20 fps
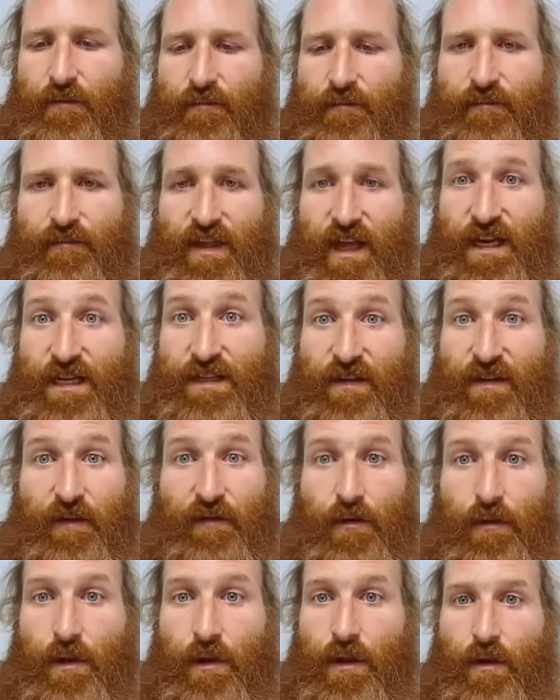Thanks for
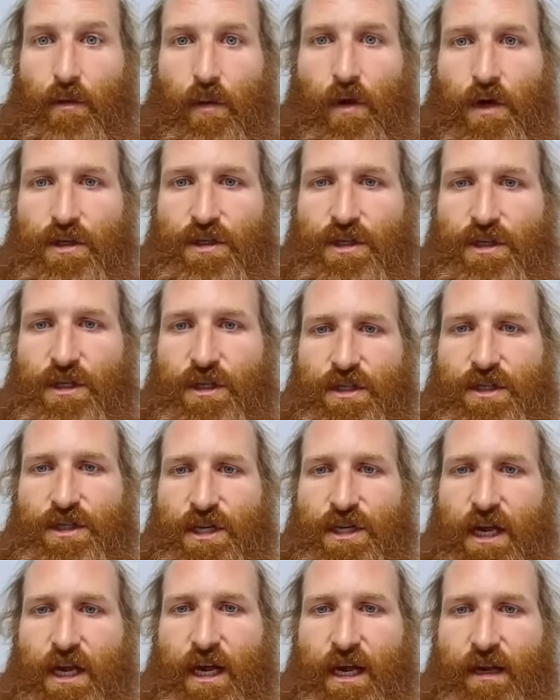everyone that watched and
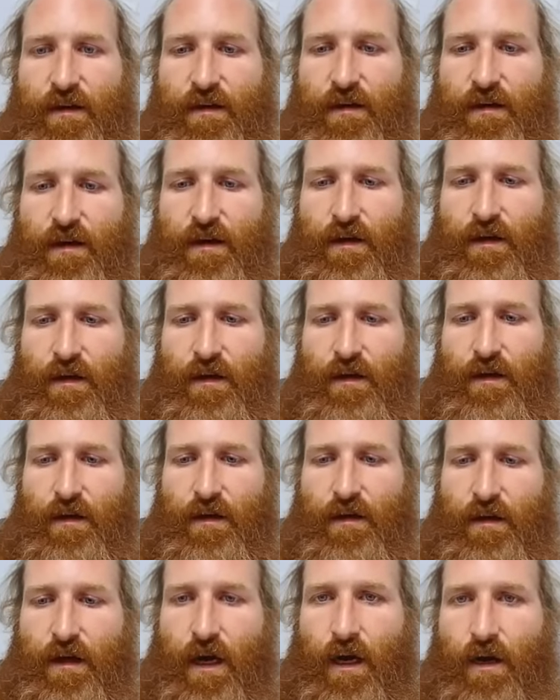shared.
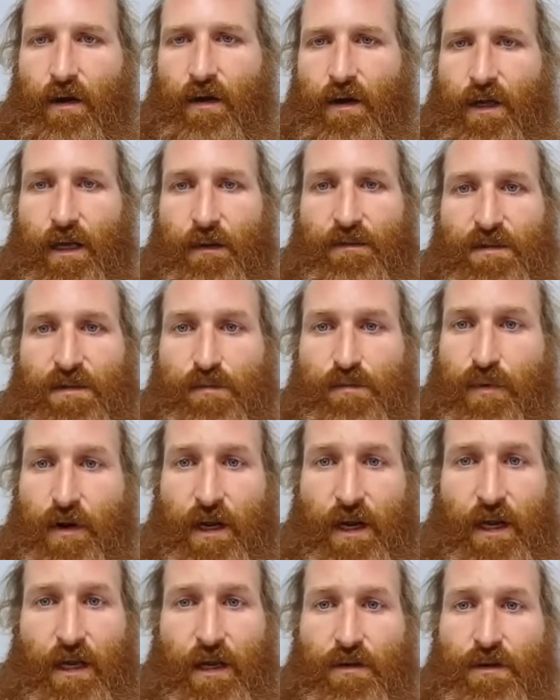I'll keep bringing
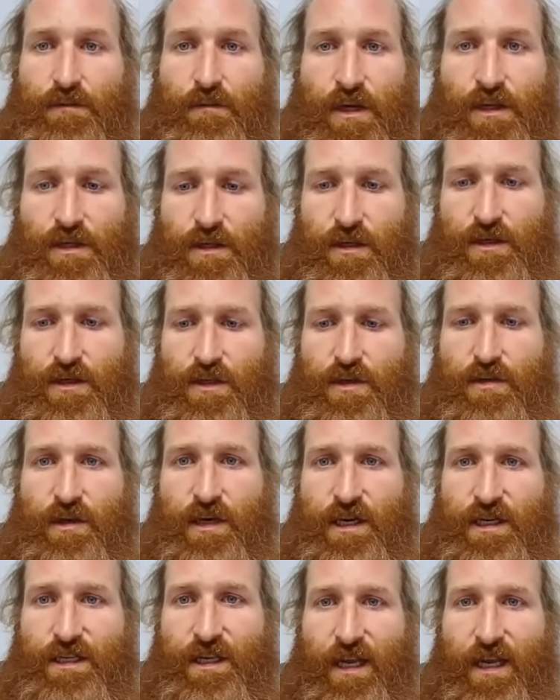you as much of the
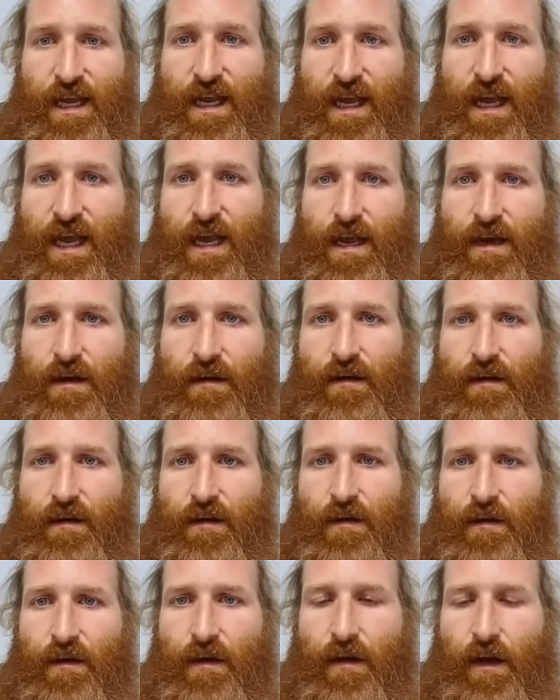story as I can,
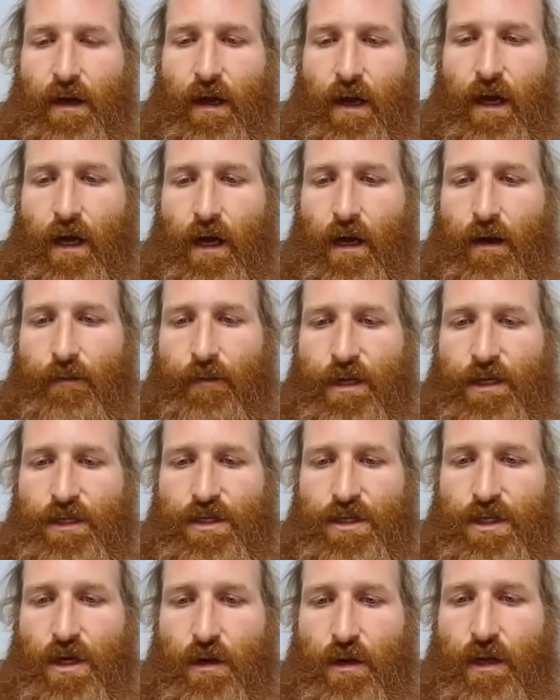and
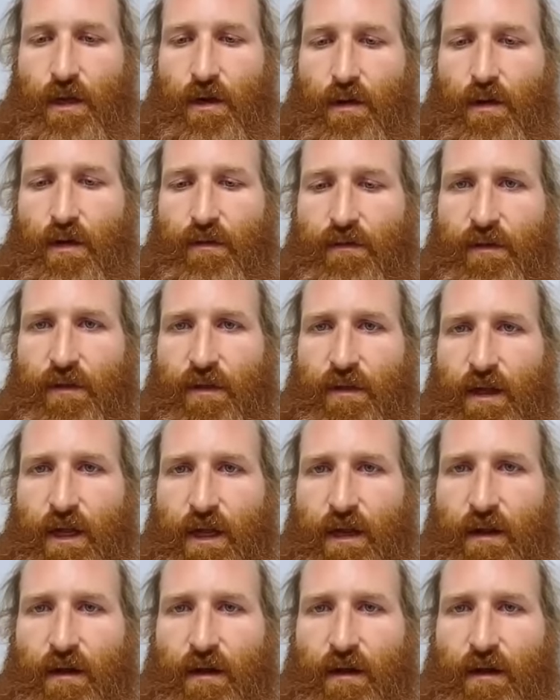showing you everything.